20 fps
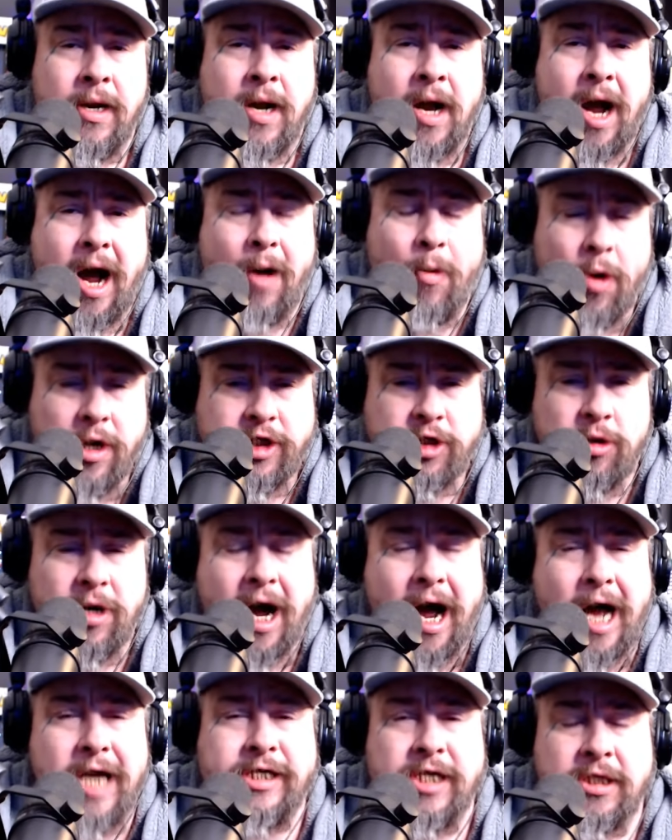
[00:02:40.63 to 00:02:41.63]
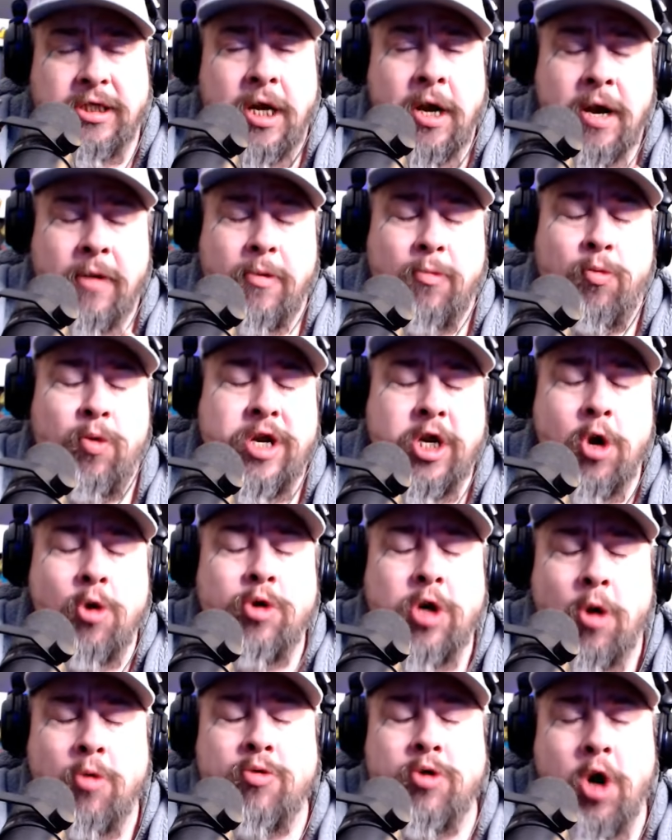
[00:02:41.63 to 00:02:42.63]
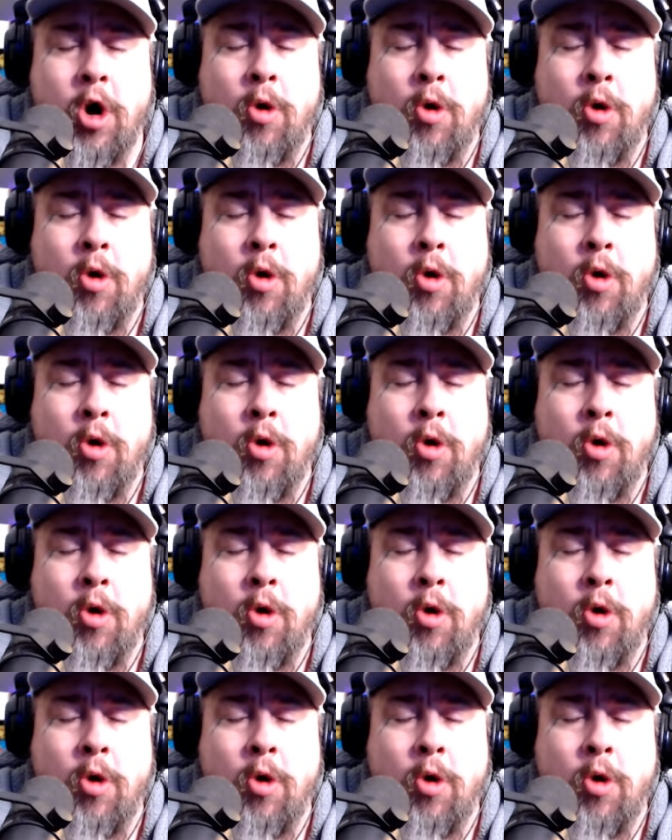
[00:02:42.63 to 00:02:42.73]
I want you to, when you don't know